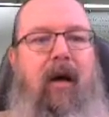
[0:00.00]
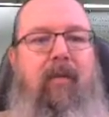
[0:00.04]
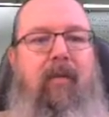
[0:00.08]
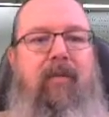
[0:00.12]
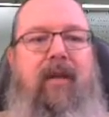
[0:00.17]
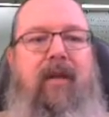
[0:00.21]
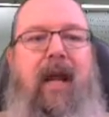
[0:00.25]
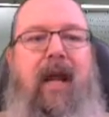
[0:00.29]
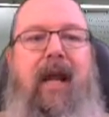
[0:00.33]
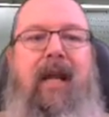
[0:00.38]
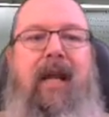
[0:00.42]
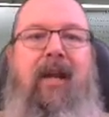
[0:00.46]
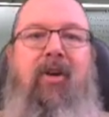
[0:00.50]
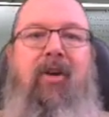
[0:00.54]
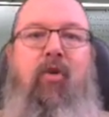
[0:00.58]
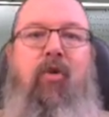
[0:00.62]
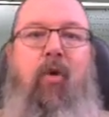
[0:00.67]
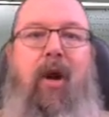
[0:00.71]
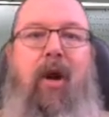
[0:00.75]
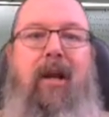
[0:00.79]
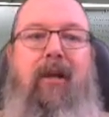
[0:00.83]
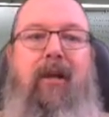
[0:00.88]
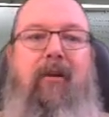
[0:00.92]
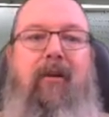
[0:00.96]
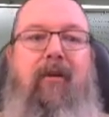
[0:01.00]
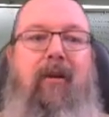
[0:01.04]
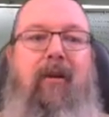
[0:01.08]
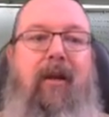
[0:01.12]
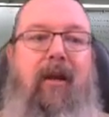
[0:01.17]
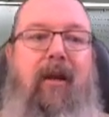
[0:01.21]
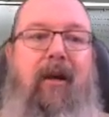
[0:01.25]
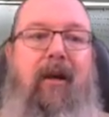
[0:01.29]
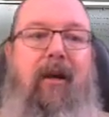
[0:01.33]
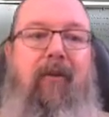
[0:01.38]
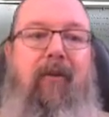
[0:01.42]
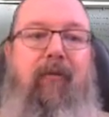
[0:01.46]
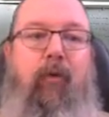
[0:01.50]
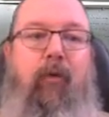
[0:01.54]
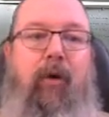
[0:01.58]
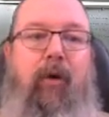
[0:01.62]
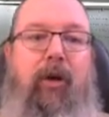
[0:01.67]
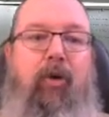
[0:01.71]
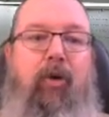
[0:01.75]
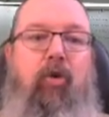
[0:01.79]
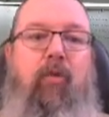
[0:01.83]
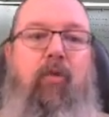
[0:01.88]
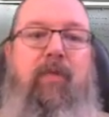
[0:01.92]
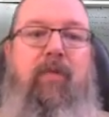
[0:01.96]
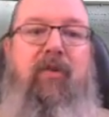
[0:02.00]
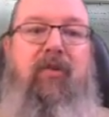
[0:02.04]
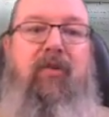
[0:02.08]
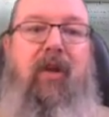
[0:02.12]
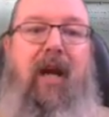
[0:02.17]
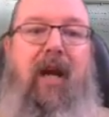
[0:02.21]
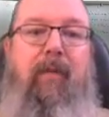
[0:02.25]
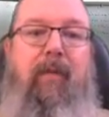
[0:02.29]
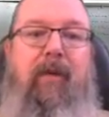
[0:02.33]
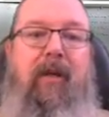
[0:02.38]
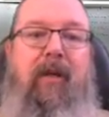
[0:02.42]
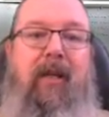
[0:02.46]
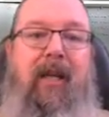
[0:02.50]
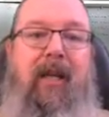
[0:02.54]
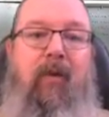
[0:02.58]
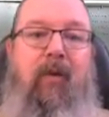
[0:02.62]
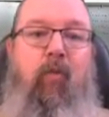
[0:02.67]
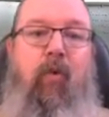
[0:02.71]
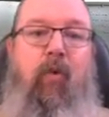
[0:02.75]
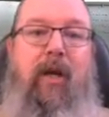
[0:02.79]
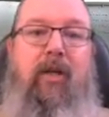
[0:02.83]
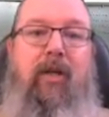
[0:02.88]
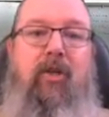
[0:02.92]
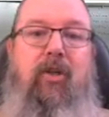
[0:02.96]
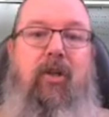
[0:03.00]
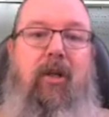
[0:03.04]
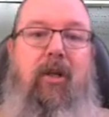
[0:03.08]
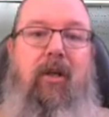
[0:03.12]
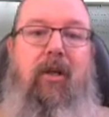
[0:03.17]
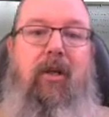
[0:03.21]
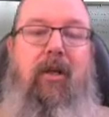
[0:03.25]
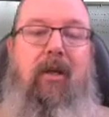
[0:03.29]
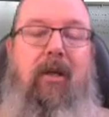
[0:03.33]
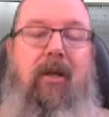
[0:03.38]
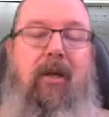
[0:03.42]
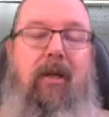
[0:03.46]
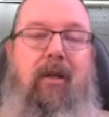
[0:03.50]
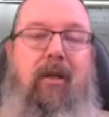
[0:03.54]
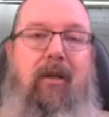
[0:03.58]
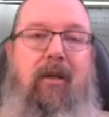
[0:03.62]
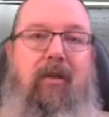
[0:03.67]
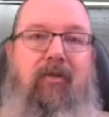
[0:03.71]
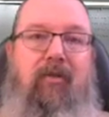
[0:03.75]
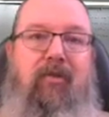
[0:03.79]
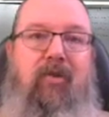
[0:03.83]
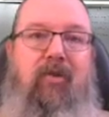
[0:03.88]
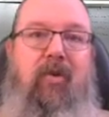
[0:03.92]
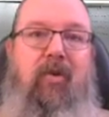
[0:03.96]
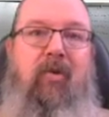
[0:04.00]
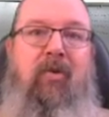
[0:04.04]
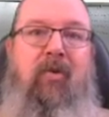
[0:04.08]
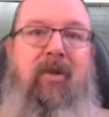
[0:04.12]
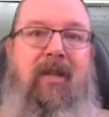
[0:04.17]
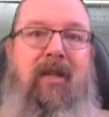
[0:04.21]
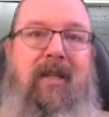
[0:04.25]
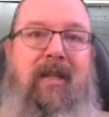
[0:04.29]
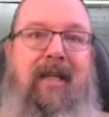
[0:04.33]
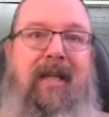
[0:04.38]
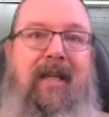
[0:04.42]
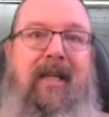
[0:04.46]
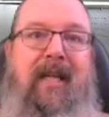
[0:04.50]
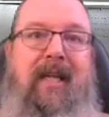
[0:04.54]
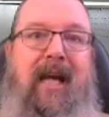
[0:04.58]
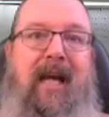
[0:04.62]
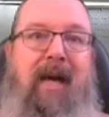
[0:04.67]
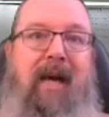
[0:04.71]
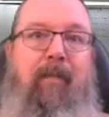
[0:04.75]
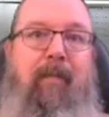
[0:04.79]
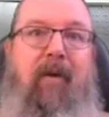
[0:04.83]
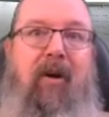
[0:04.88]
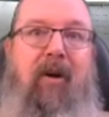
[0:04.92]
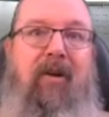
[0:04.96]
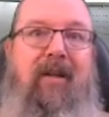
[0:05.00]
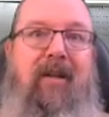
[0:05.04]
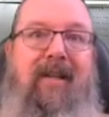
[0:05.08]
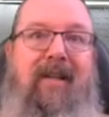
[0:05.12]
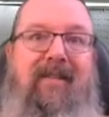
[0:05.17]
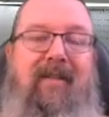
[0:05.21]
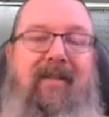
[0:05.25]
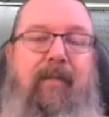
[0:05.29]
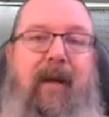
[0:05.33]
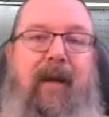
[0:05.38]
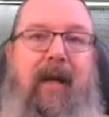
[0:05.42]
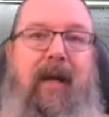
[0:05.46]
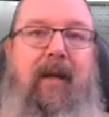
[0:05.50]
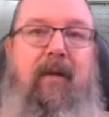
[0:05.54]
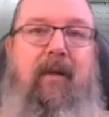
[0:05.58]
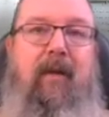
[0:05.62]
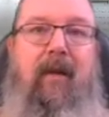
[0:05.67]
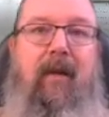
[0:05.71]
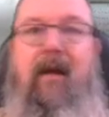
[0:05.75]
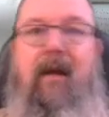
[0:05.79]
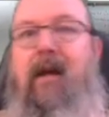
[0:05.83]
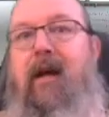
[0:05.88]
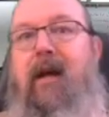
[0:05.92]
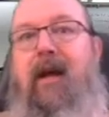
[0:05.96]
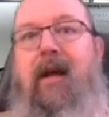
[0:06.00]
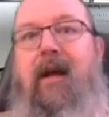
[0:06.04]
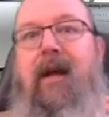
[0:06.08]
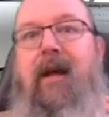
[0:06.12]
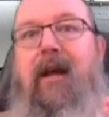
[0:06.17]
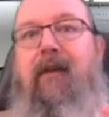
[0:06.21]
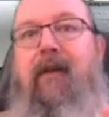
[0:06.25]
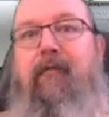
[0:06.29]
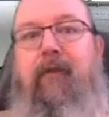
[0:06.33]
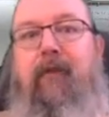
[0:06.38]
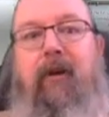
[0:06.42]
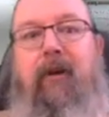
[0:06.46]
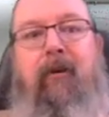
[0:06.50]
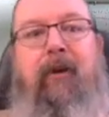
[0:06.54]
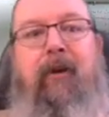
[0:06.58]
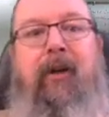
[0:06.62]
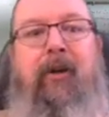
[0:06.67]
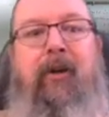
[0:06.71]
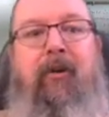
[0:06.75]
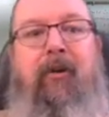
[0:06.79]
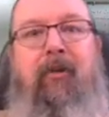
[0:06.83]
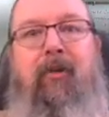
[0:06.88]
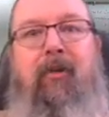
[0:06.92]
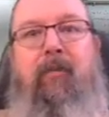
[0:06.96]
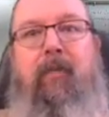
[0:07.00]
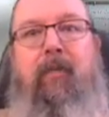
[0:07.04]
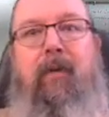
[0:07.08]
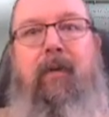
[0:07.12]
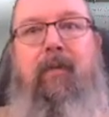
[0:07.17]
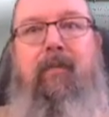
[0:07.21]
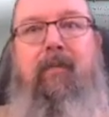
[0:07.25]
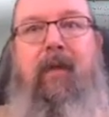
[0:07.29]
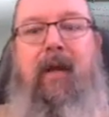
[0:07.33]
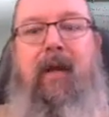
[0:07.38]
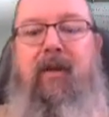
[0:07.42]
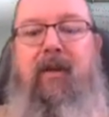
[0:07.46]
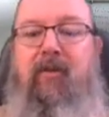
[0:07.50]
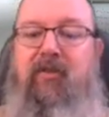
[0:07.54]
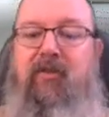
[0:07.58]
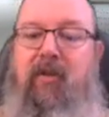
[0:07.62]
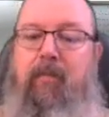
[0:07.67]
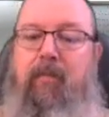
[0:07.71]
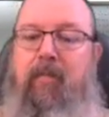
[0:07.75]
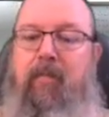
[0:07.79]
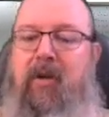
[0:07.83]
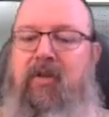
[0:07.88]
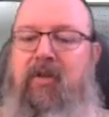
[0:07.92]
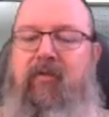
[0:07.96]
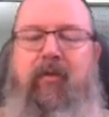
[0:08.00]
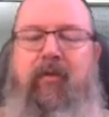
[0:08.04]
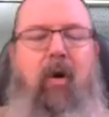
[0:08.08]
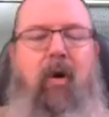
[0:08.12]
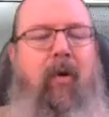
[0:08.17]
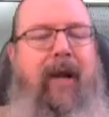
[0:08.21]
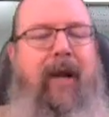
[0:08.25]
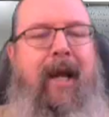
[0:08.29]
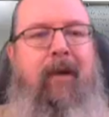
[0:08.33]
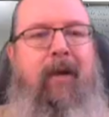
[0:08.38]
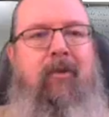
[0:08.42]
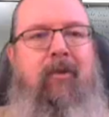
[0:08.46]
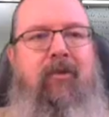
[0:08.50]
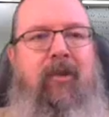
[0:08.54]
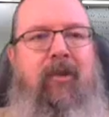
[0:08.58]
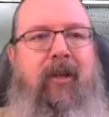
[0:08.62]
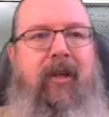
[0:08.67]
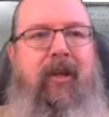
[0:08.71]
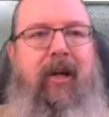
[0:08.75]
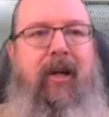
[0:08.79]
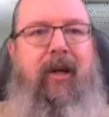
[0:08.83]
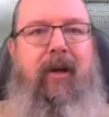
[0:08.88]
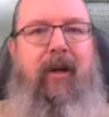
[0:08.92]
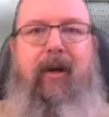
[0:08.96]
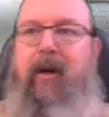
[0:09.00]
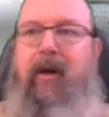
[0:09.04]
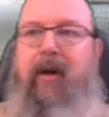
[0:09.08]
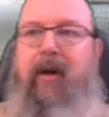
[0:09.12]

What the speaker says: Taking credit for a group assignment in which the student did not participate. If you're in a group and there's a bunch of go-getters in there